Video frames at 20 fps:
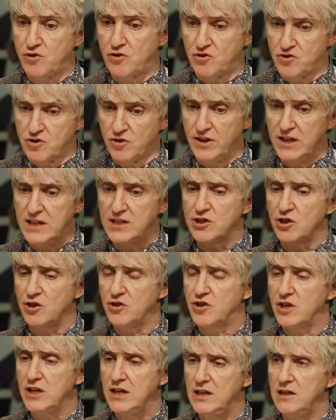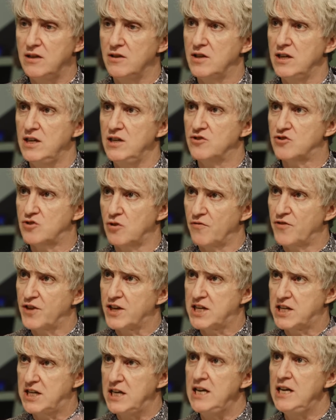so these are the sort of
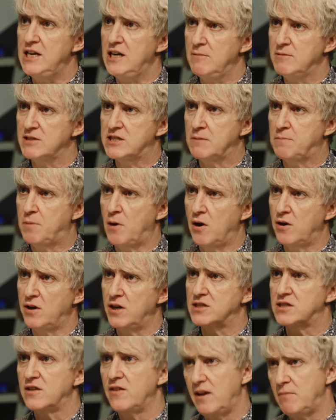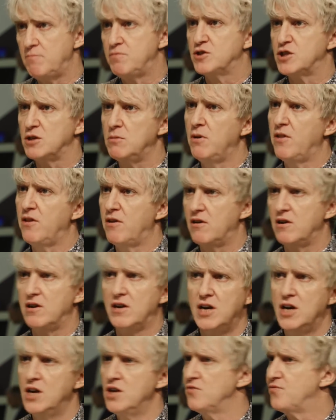the key limited partners, and then presumably
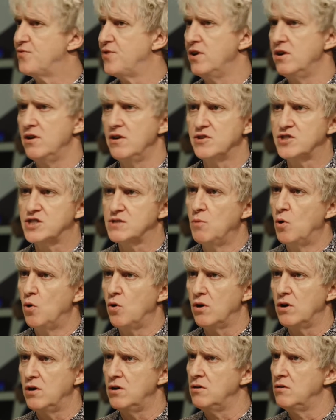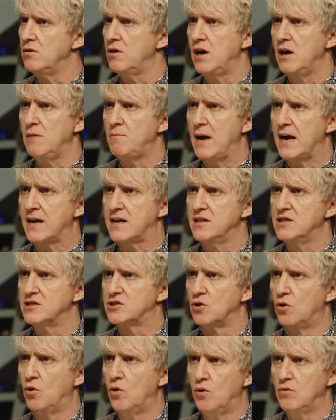there are smaller
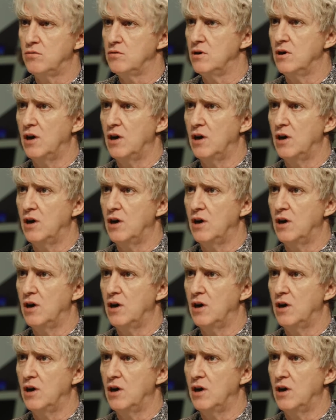backers or.